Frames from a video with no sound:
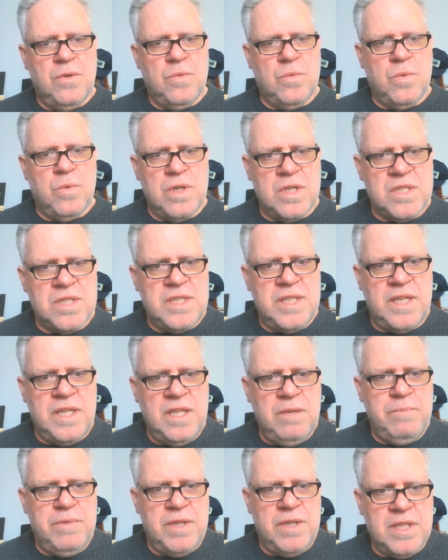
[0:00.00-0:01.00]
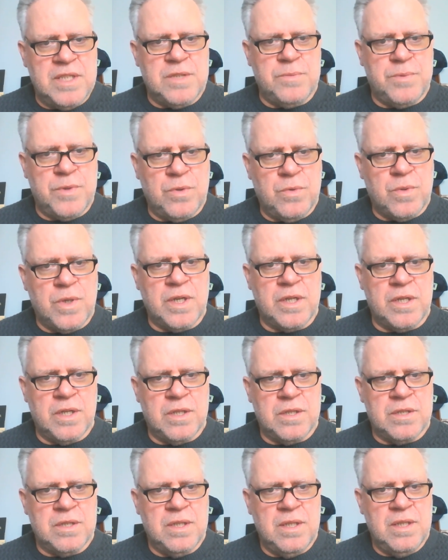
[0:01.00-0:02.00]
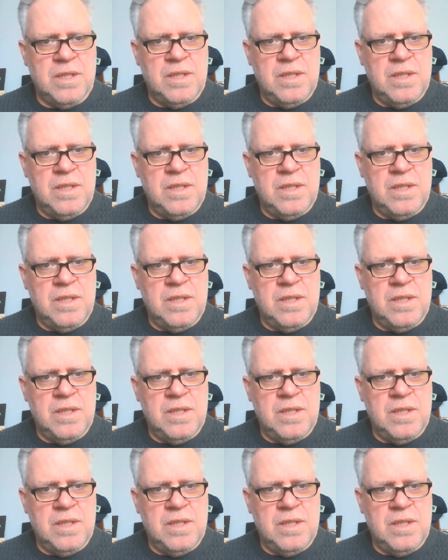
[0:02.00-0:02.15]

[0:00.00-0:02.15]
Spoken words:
We're city municipal workers.